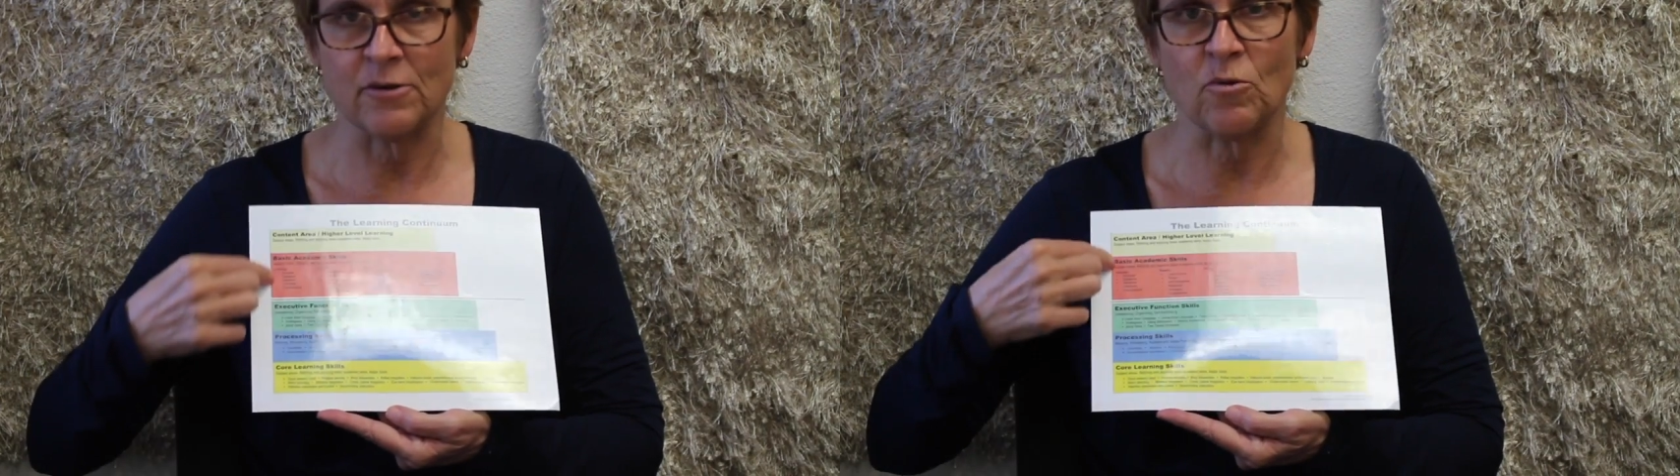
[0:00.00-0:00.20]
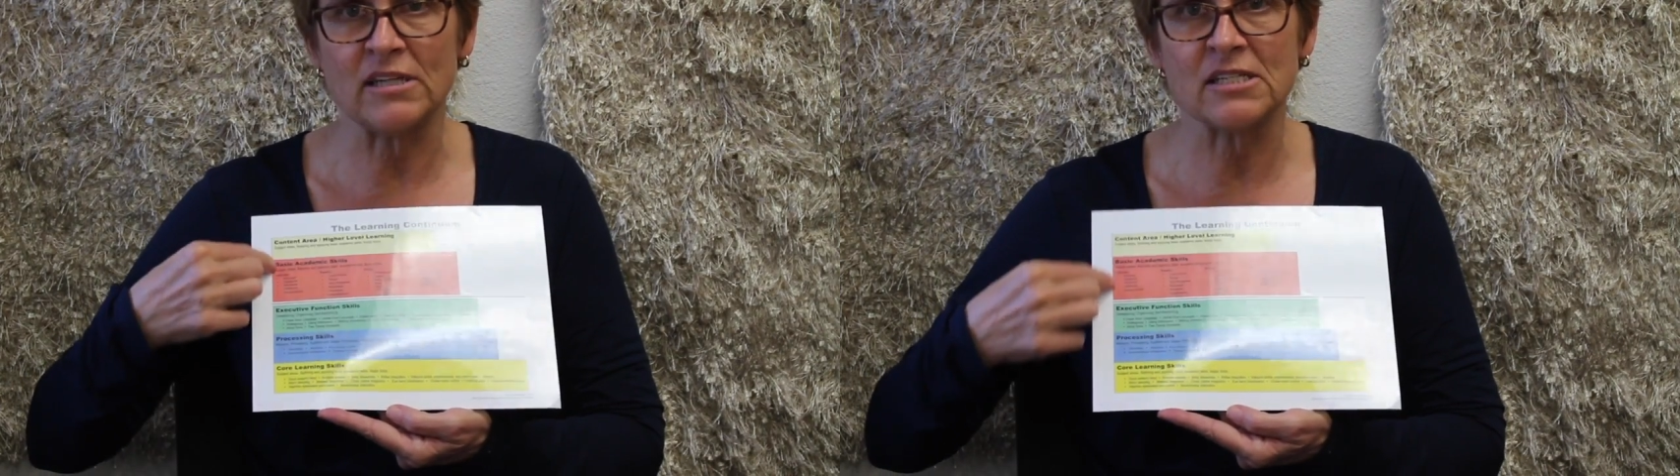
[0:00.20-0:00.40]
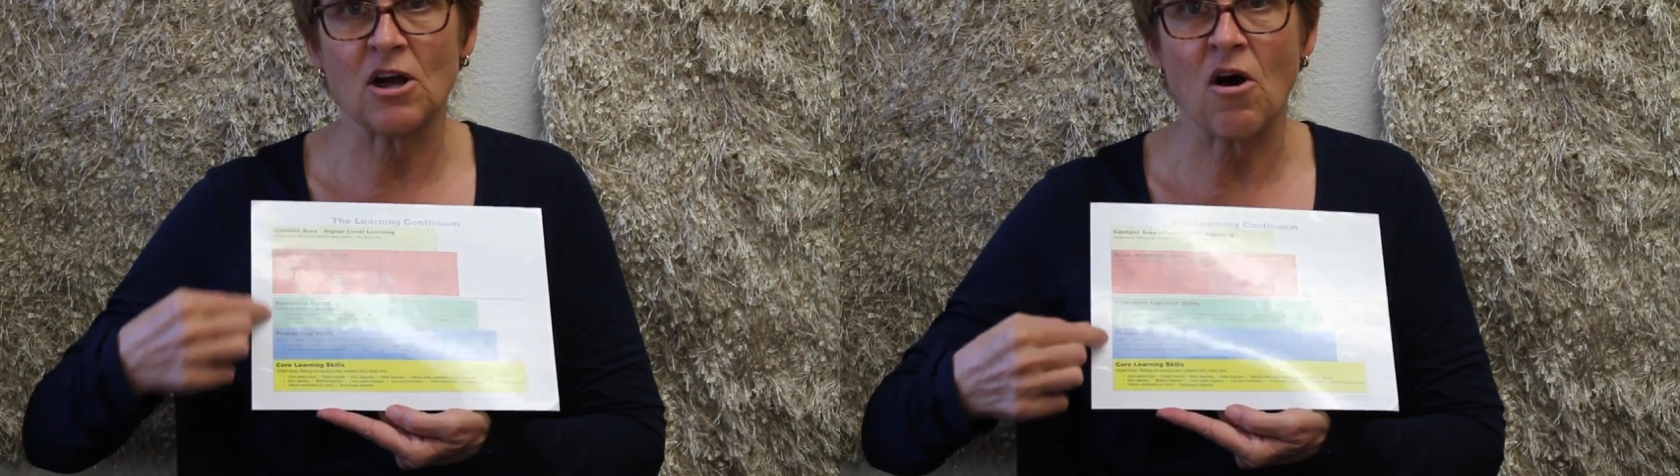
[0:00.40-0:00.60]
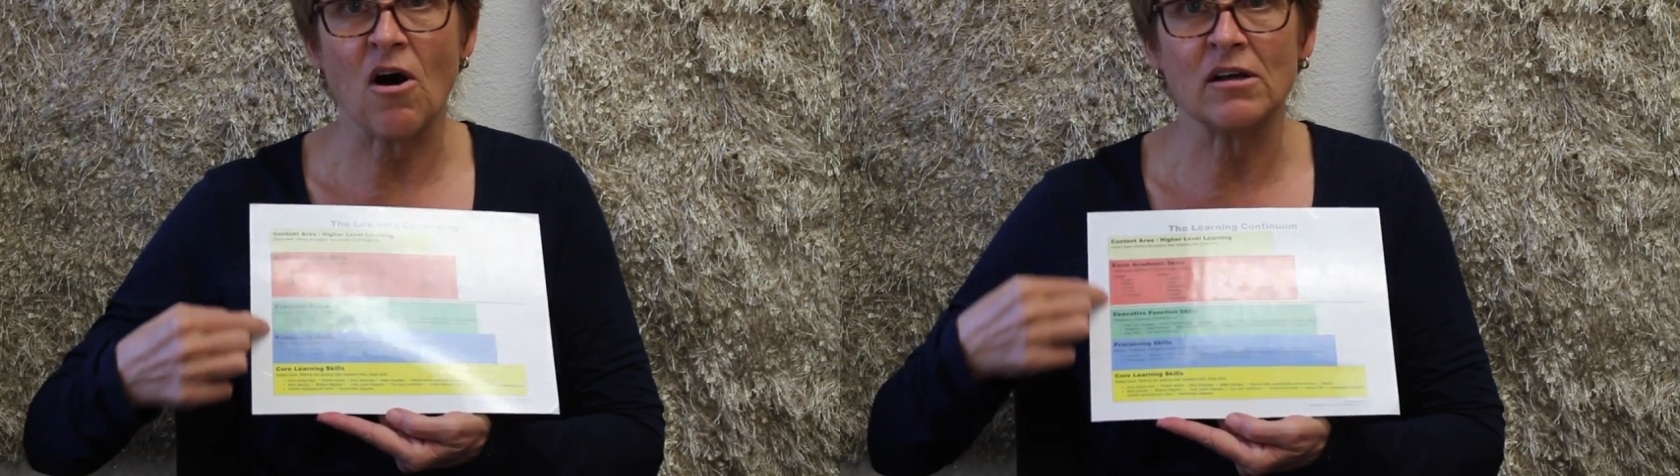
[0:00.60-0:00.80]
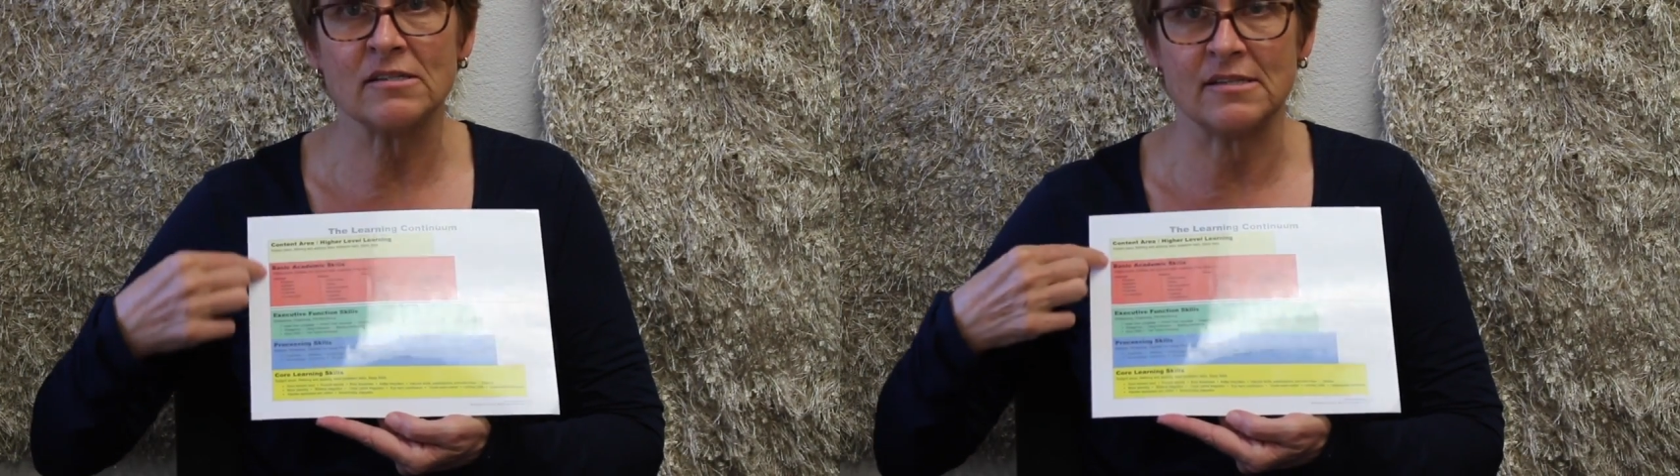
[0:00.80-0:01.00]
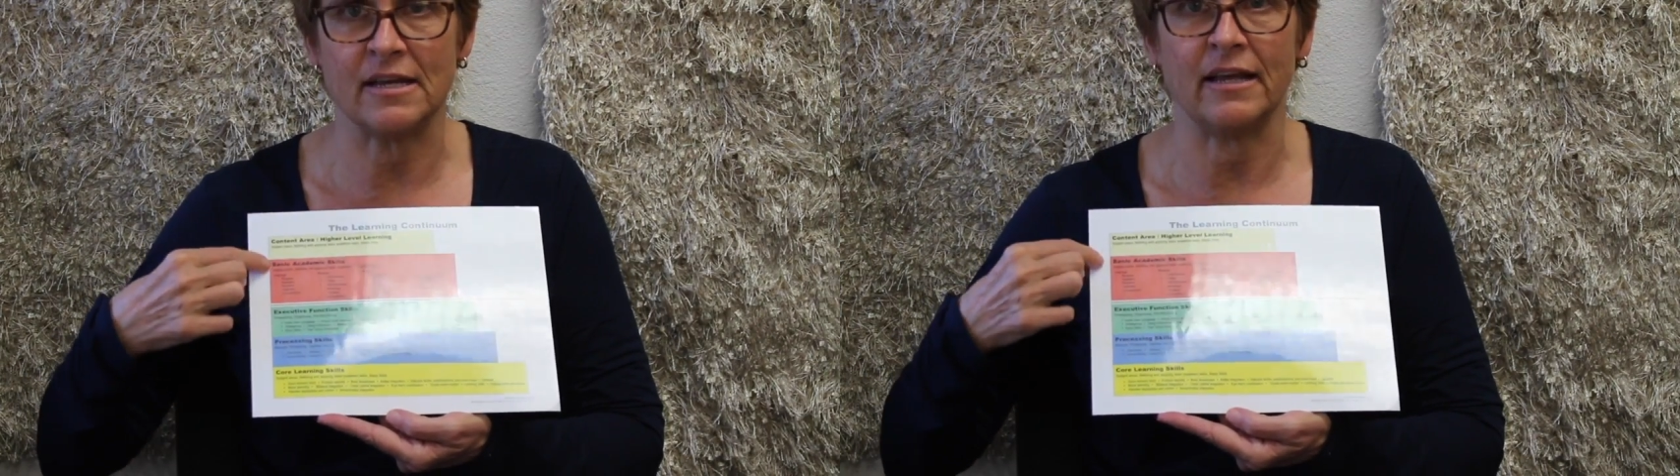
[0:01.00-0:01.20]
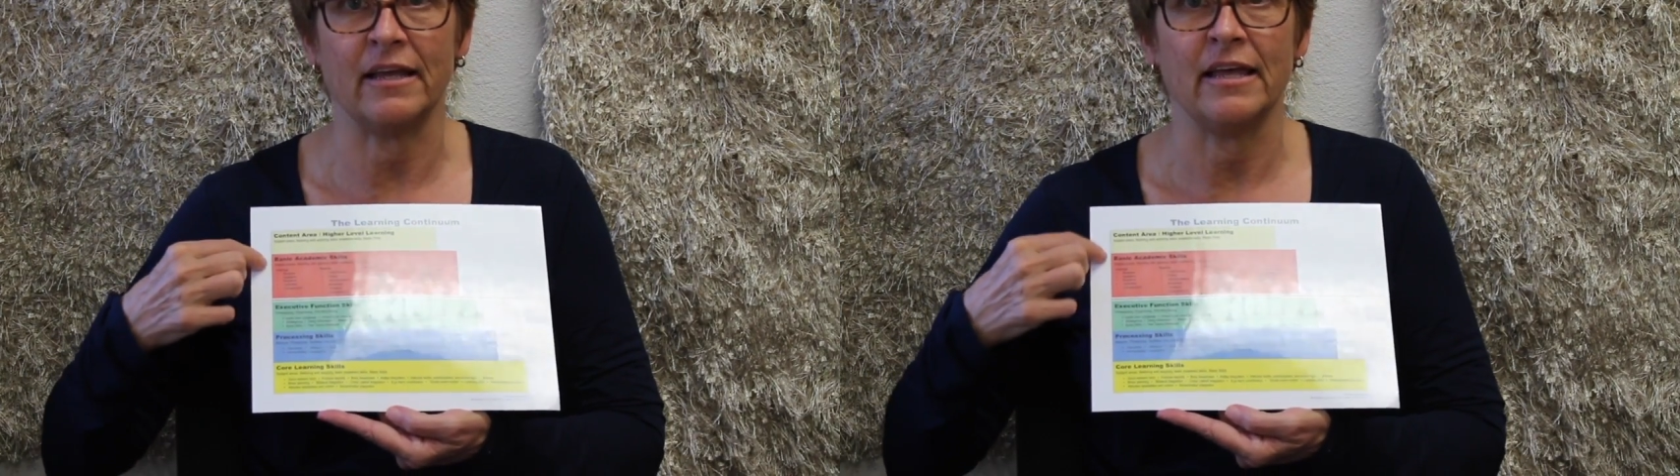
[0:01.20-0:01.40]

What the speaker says: what's causing